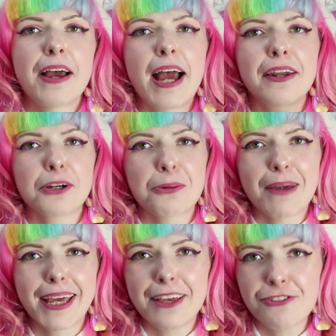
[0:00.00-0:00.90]
And I could
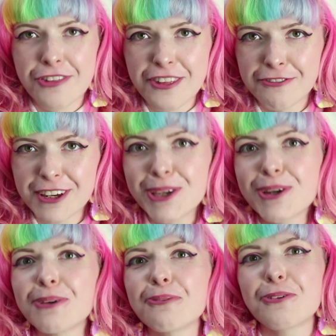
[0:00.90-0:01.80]
make it just to fit
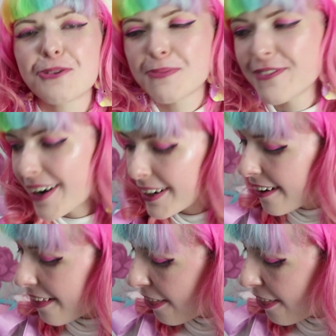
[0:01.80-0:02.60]
you, which would be very nice.